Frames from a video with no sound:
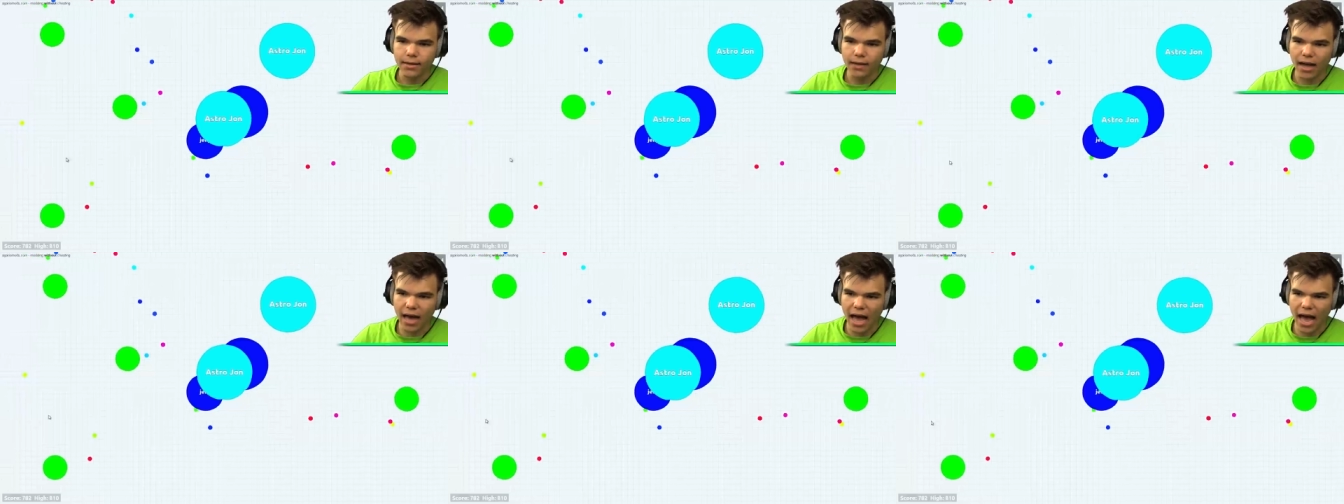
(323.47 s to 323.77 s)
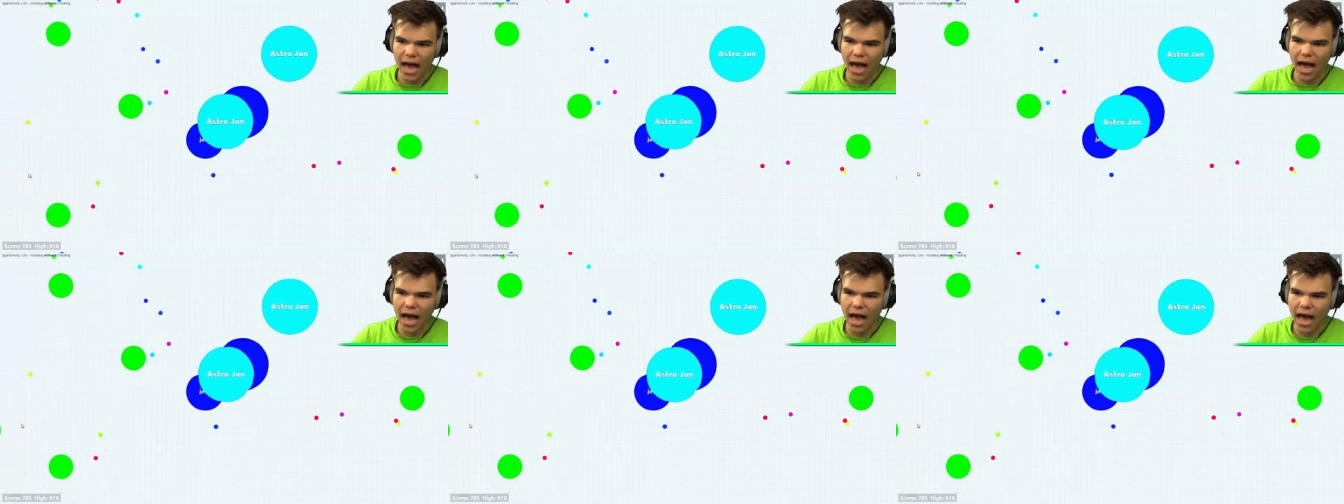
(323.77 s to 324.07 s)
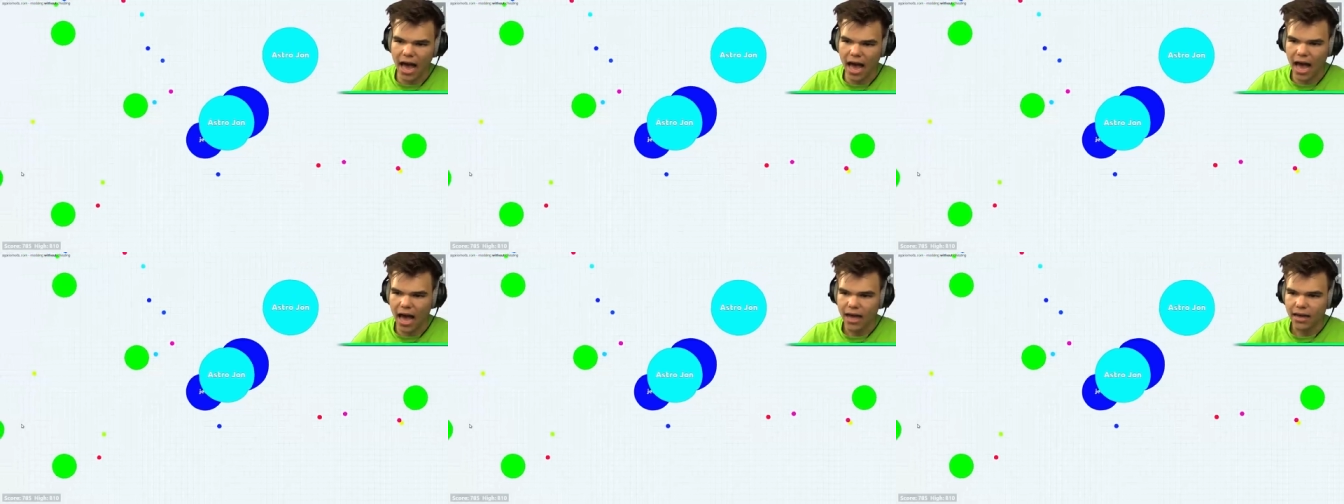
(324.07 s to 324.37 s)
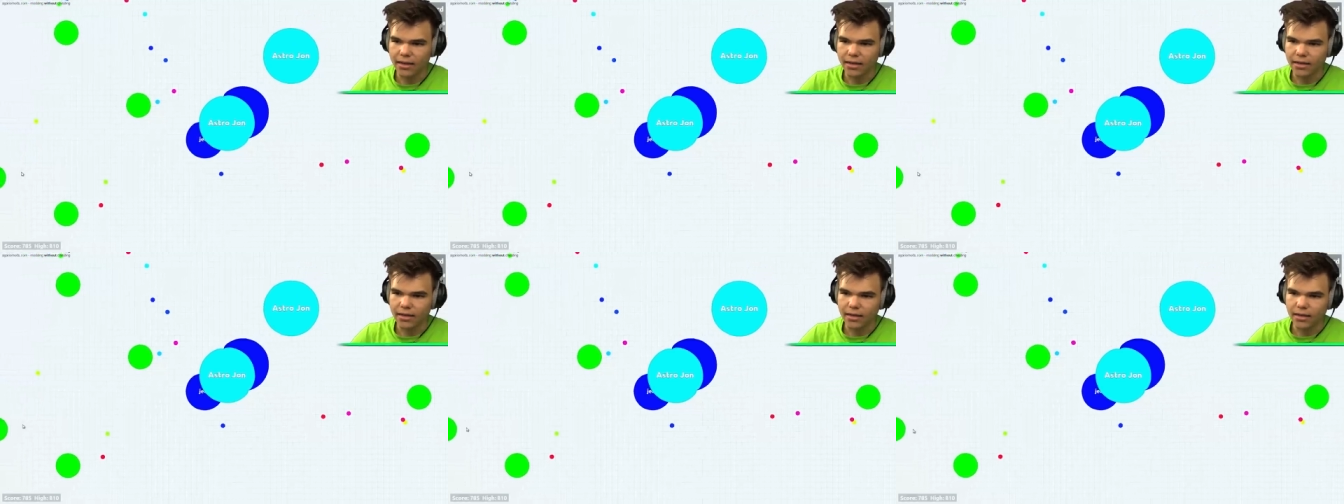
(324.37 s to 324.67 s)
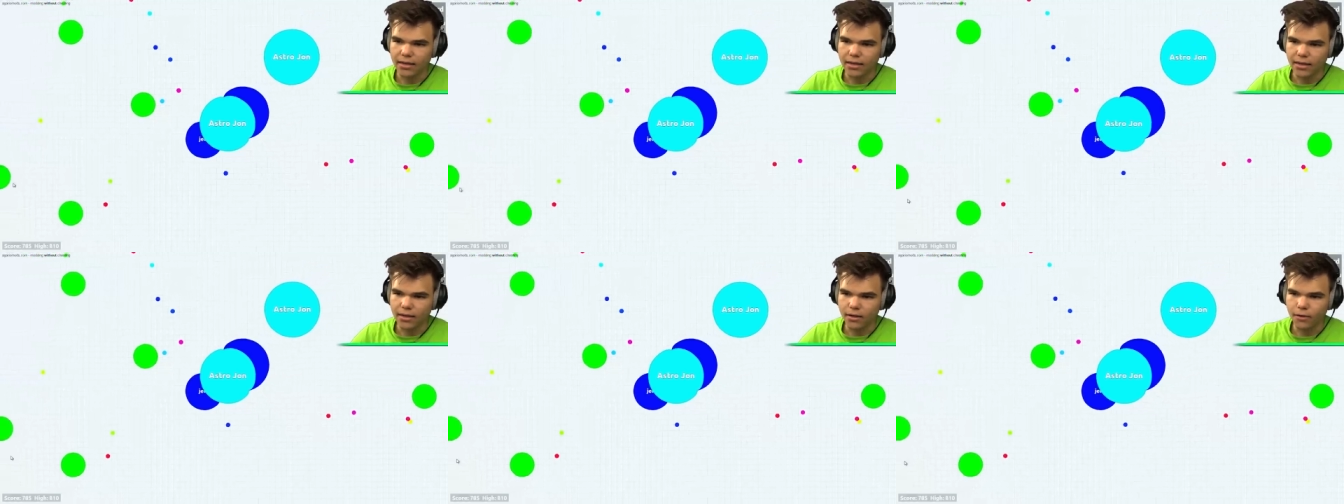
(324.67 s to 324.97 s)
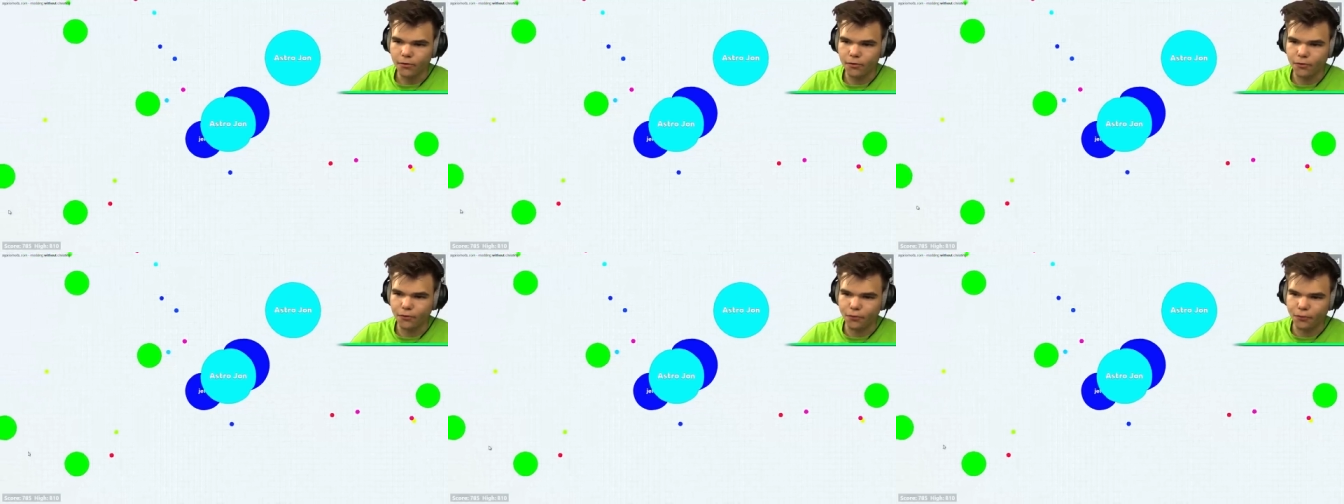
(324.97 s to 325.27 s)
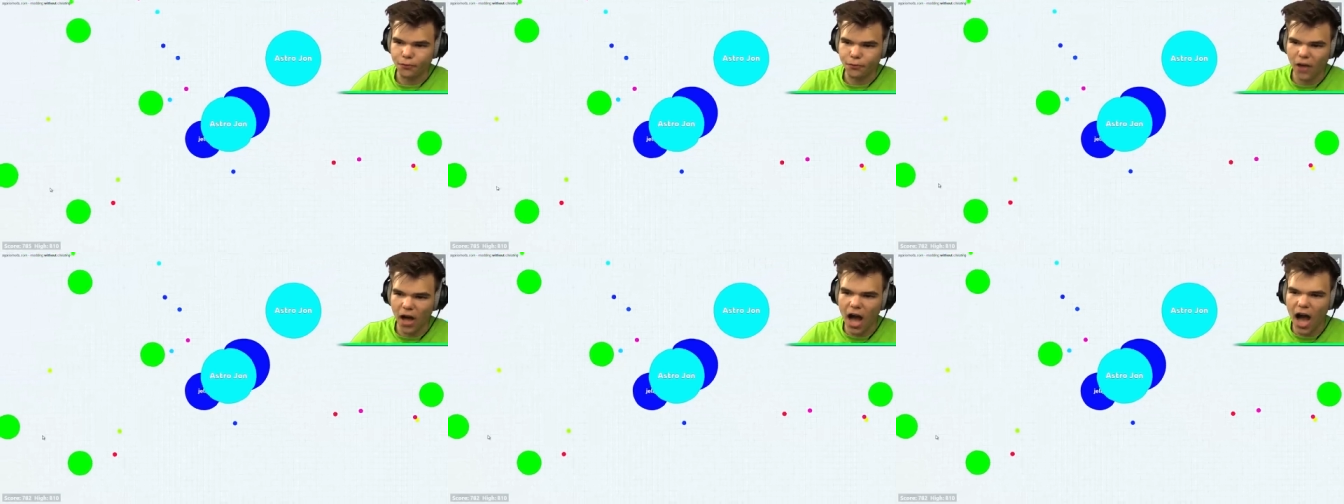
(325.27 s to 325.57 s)
Ah!
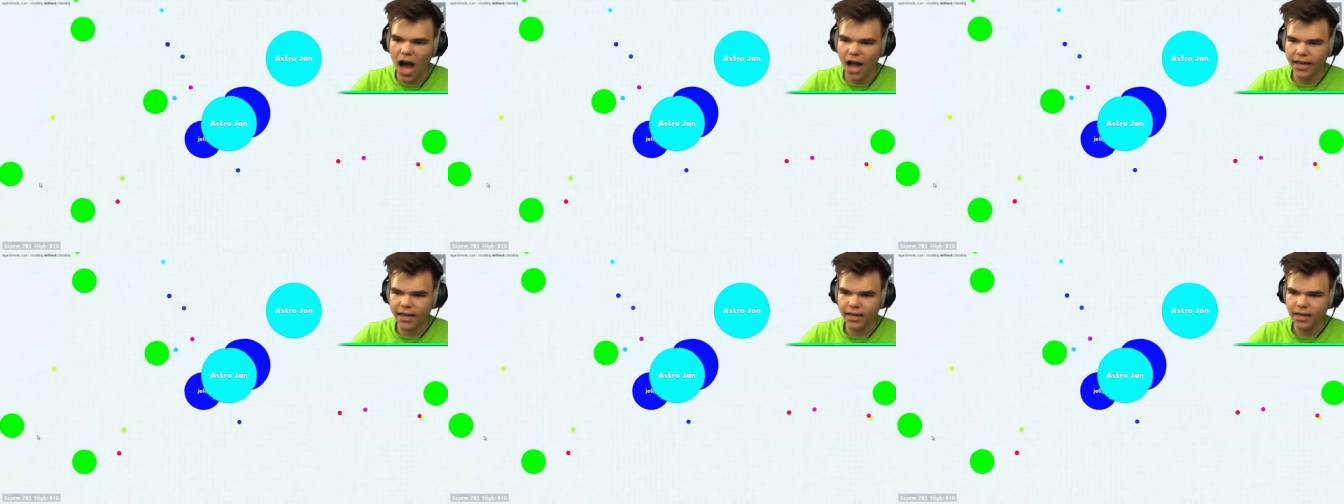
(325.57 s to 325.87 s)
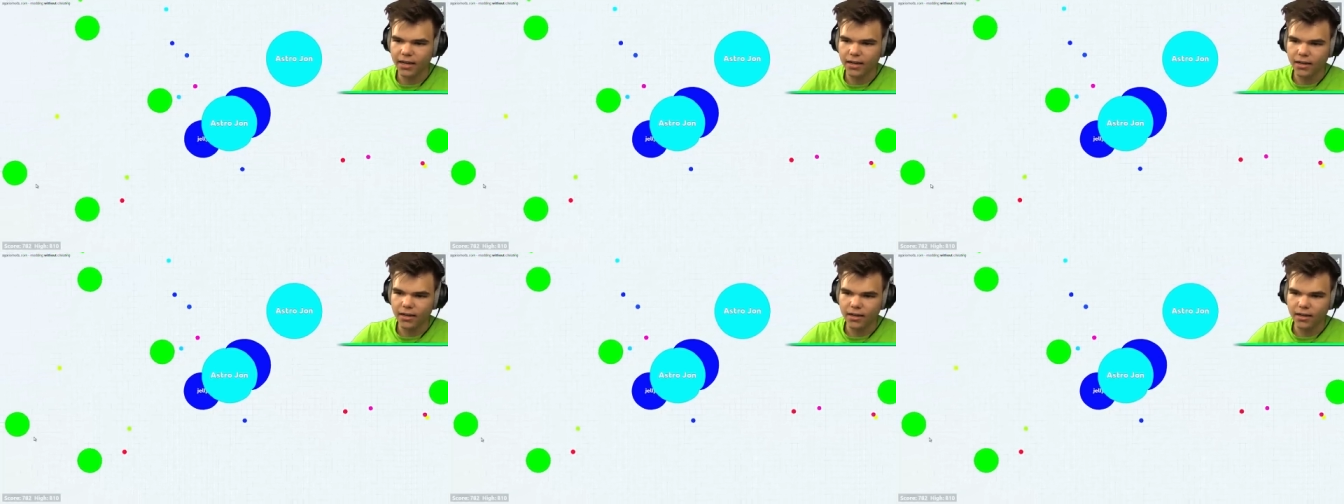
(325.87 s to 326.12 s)
Fuck!